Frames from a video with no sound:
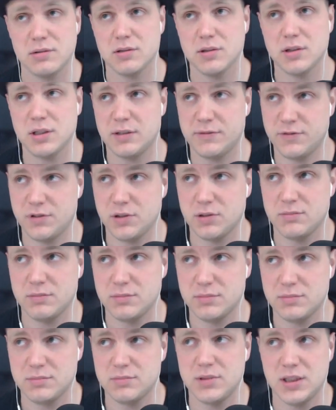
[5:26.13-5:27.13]
if not
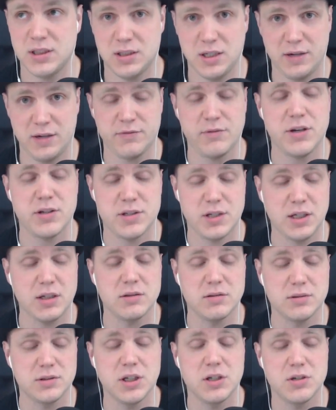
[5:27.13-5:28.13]
in every
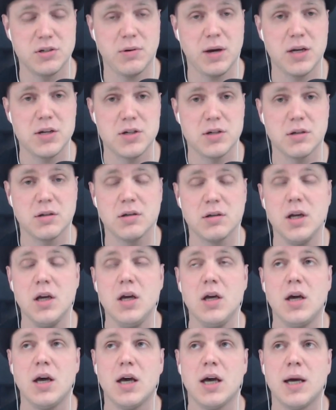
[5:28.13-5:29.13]
single situation,
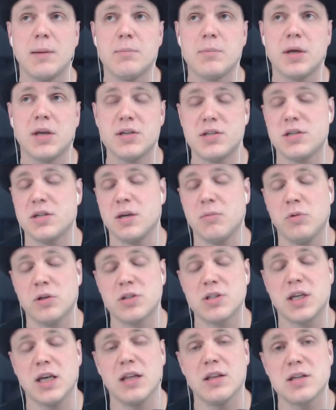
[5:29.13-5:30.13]
um, because
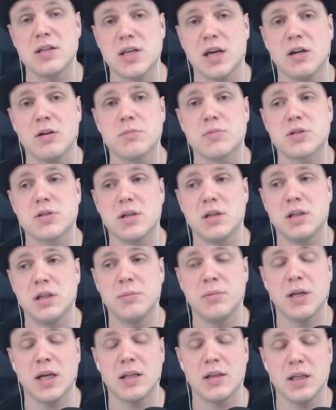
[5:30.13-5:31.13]
once again, this helps
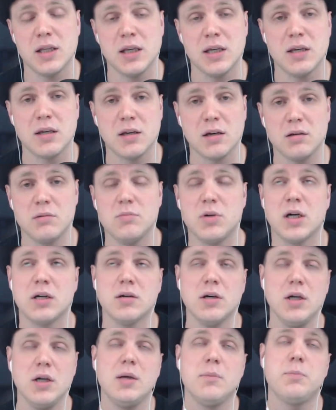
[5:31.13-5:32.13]
eliminate the,
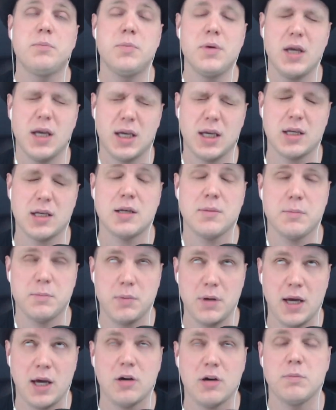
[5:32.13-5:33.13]
well, it can
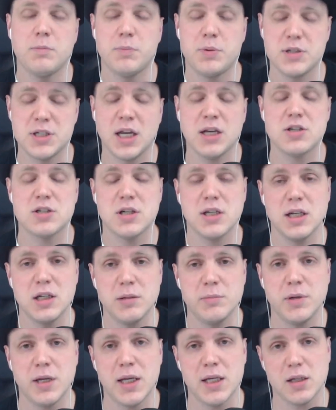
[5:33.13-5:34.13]
help potentially
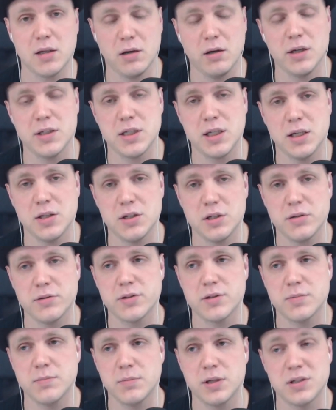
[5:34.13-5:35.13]
eliminate kiting
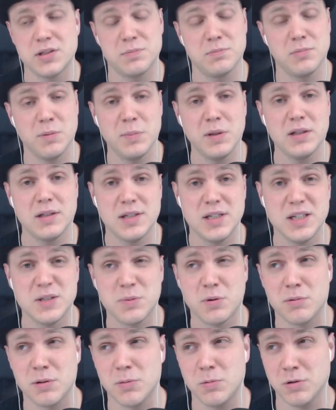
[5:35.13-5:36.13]
issues, because mobility
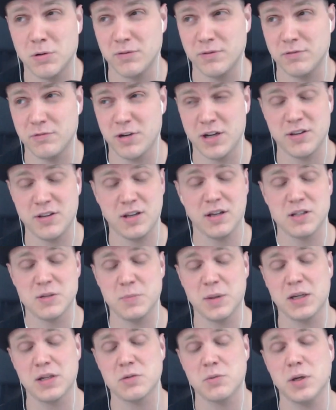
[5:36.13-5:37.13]
is probably one of the Wraith King's
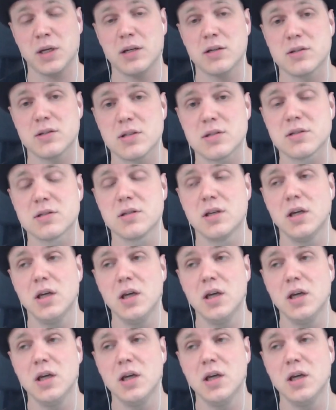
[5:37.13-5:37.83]
biggest weaknesses.